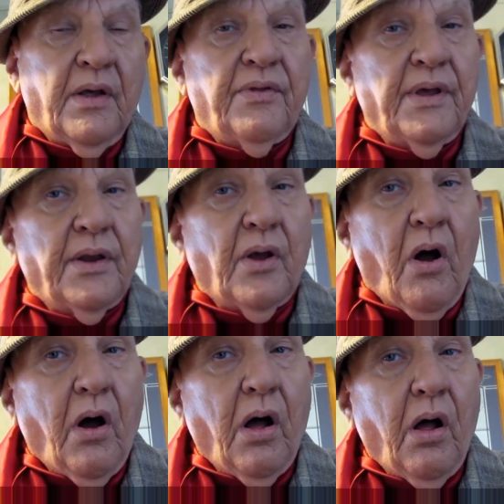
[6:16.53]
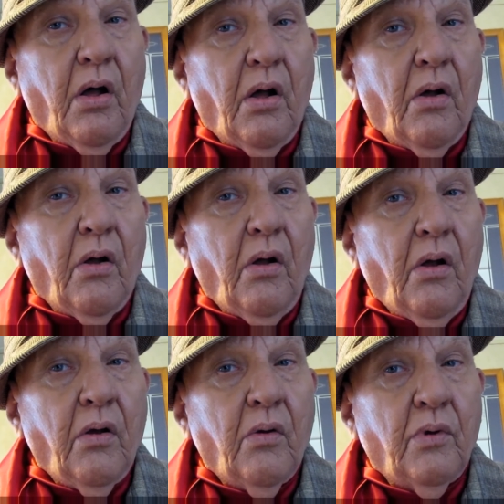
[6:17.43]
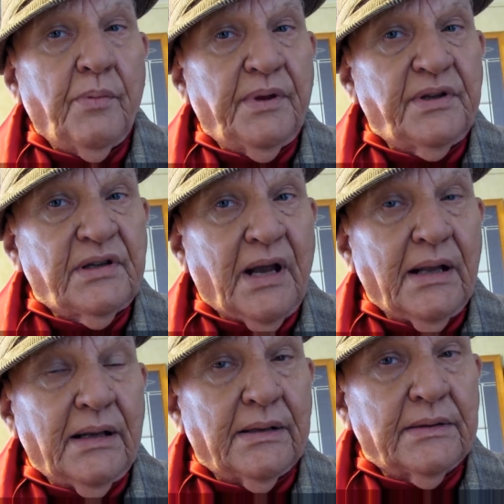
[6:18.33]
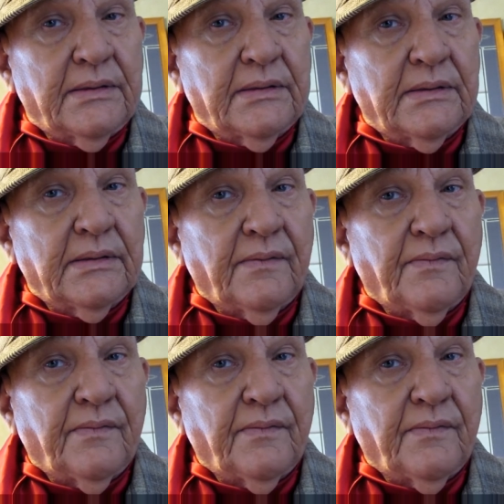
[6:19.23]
Then all would be silenced